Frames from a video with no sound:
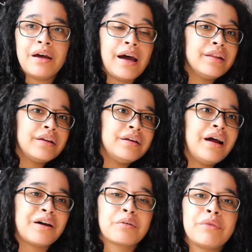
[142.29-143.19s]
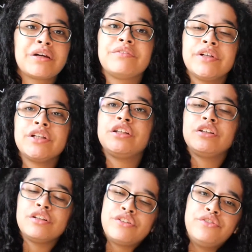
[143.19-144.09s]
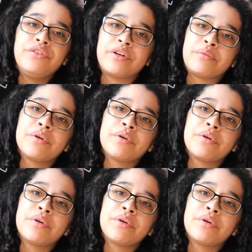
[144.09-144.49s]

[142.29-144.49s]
and then how to make a very good stream.